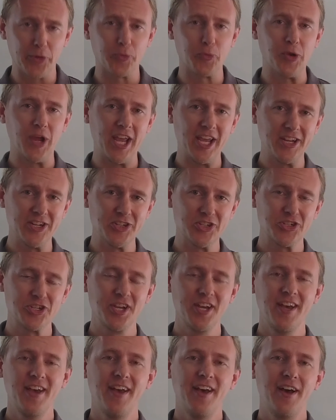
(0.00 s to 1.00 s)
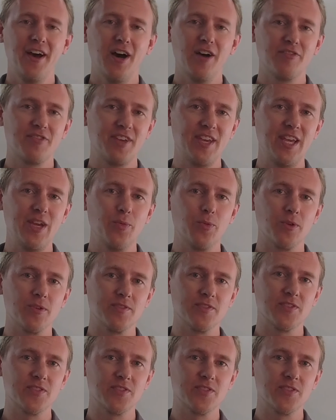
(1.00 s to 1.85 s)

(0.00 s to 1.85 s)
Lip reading: range of keywords.